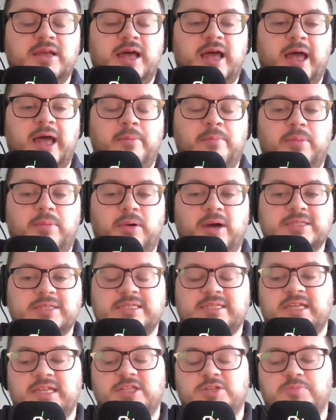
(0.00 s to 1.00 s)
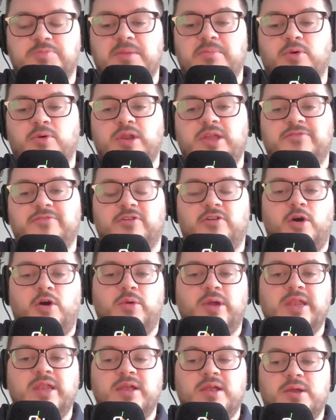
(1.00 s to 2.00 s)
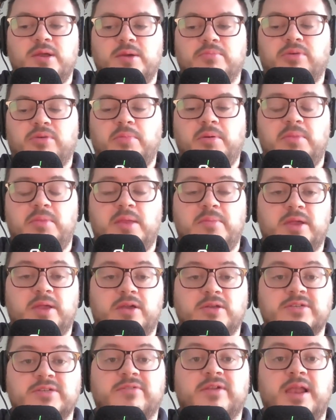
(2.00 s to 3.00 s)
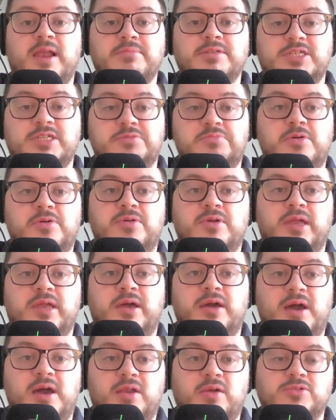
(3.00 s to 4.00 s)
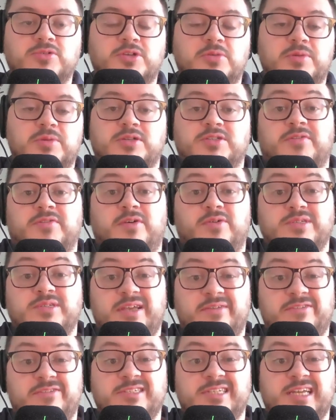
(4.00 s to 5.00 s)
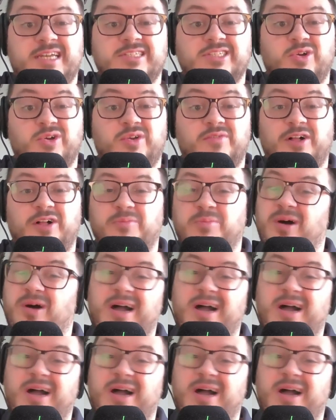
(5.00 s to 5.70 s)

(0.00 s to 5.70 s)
But as I say, there's been money for Owen, probably because of Clemens' poor year and also because of Owen's efforts against Zonneveld.